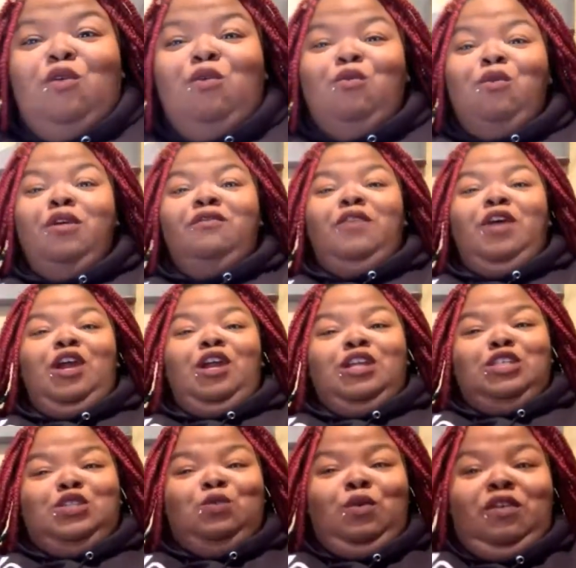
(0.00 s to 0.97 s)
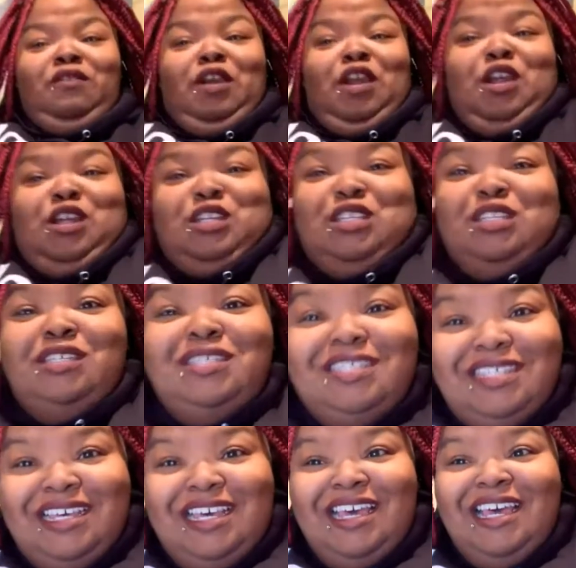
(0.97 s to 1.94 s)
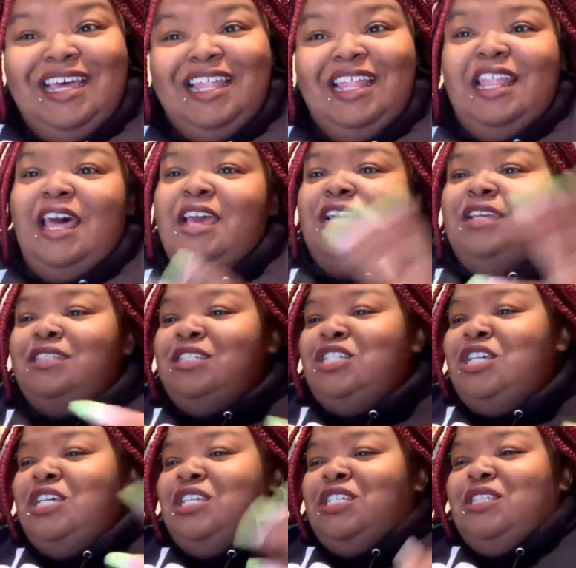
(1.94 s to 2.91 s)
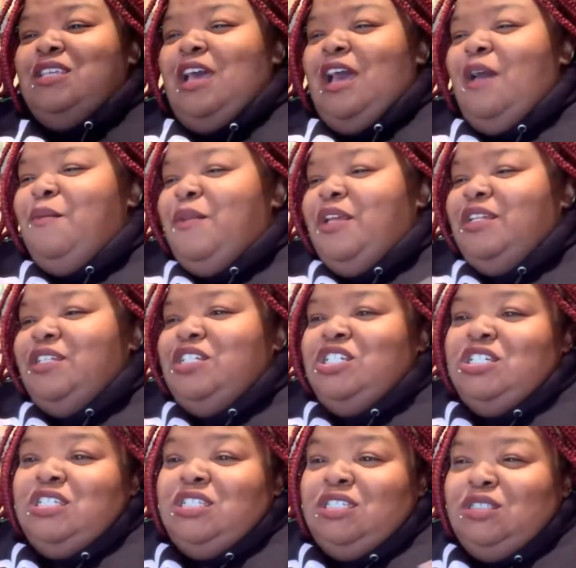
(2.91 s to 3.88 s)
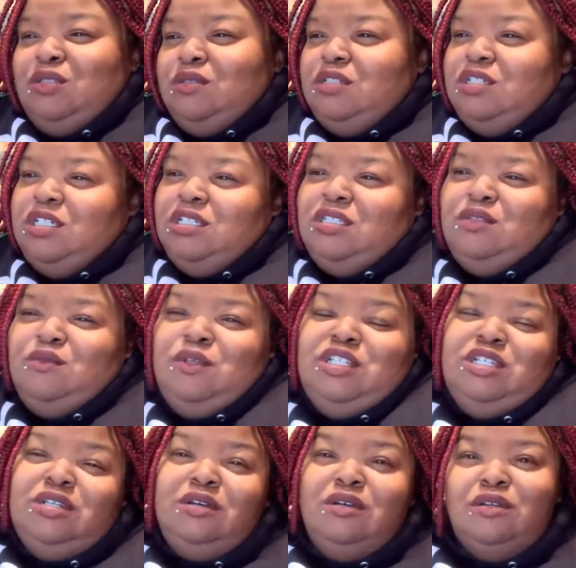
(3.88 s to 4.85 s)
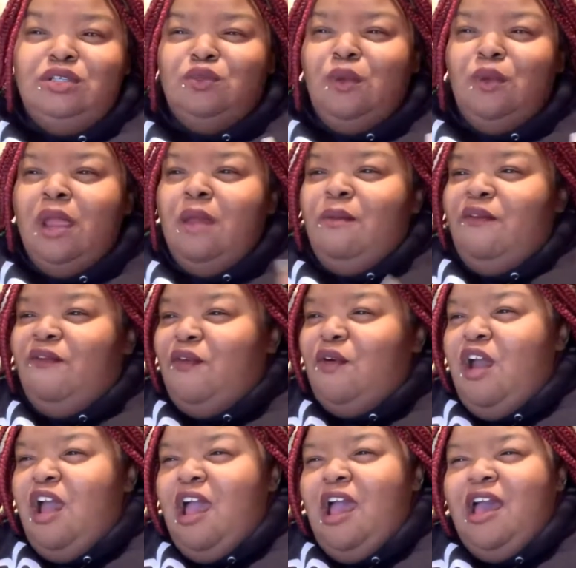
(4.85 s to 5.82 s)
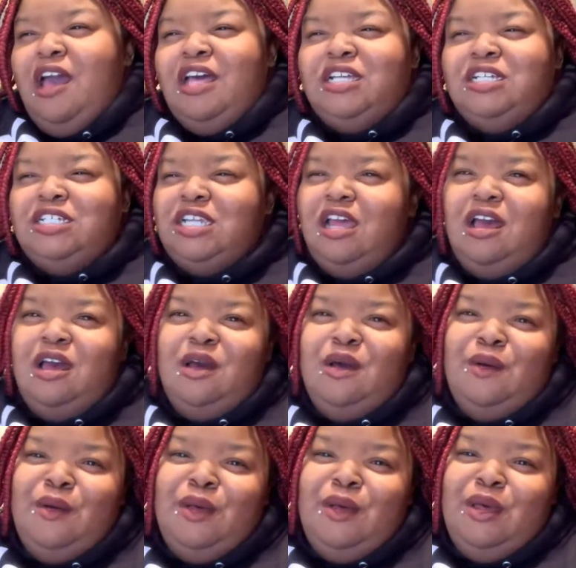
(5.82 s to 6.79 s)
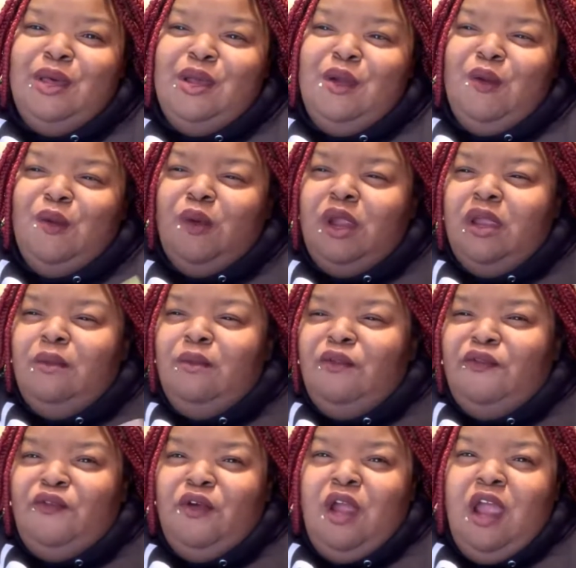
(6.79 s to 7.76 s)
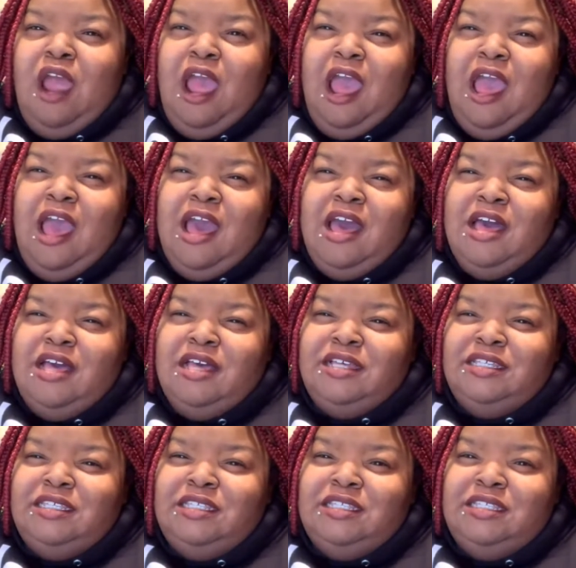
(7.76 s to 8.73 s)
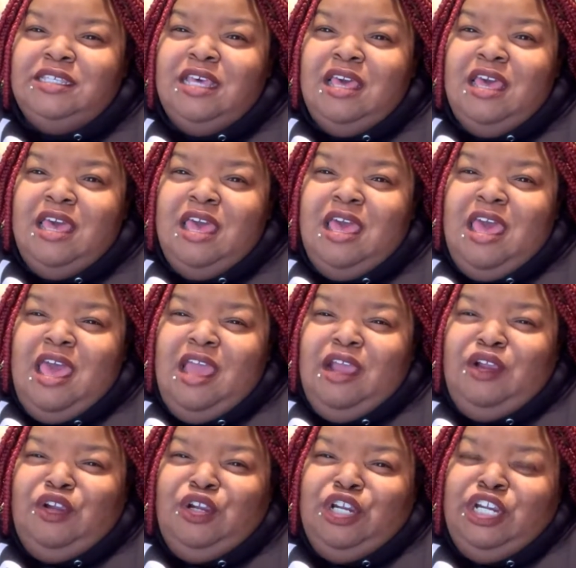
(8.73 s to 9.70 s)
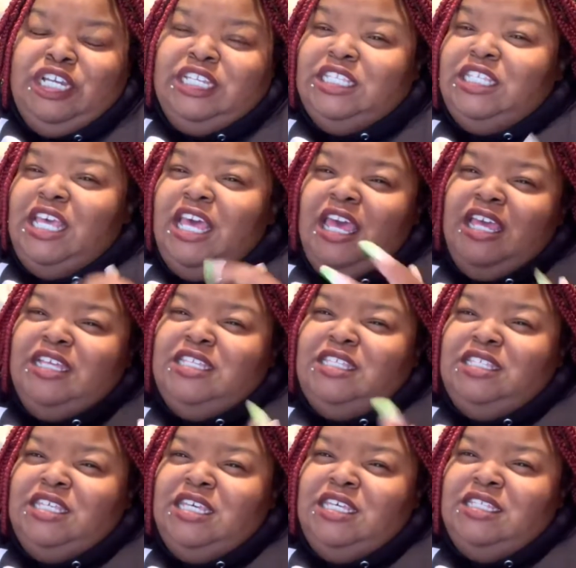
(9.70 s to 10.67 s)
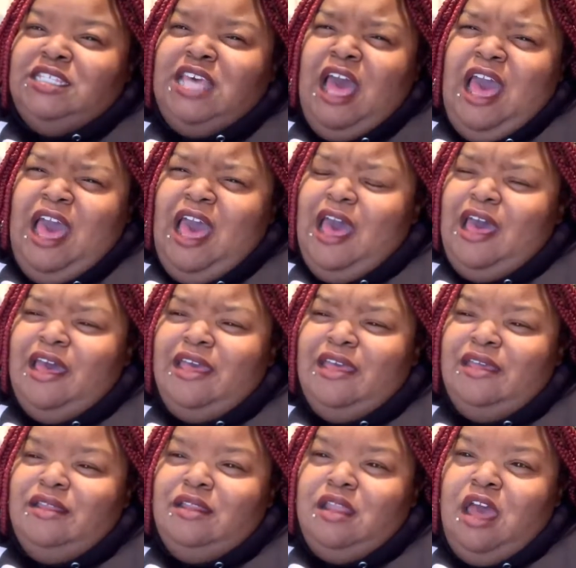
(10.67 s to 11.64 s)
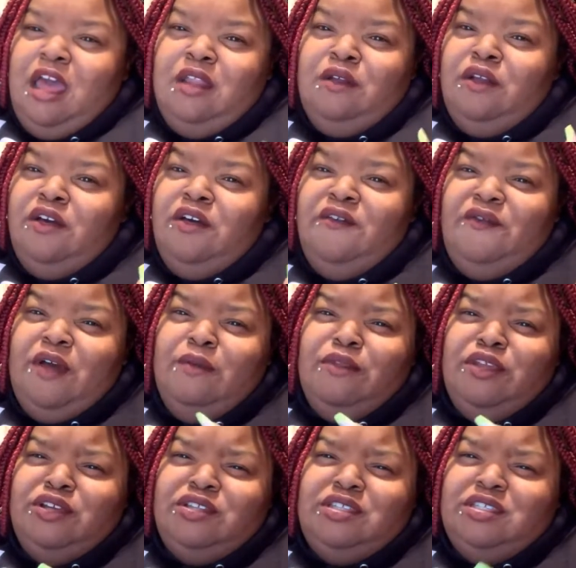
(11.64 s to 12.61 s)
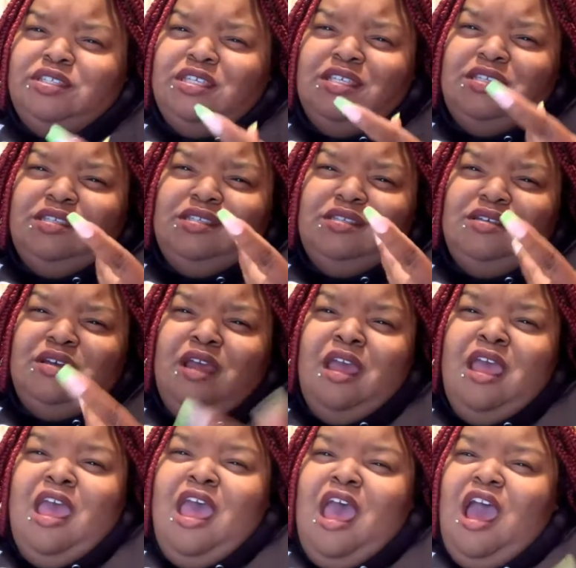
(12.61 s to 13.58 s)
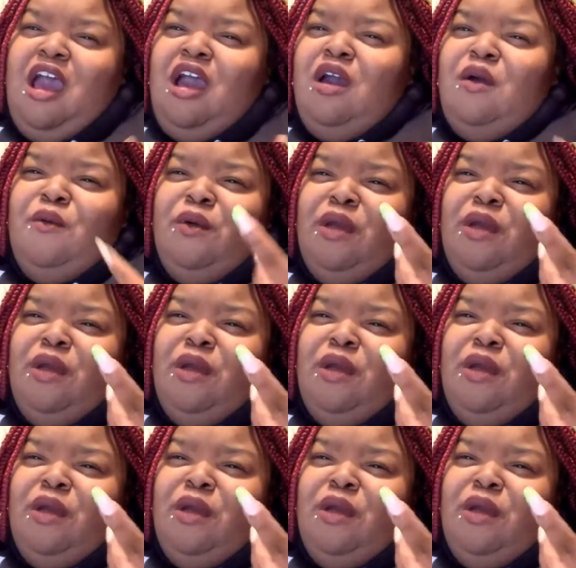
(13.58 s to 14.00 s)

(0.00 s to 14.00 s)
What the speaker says: reverse, reverse. Like, just, I mean, she's switching on us right before our eyes, y'all. Right before our eyes. Chris, hey sis, hi. I don't know if I'm your sis. I haven't.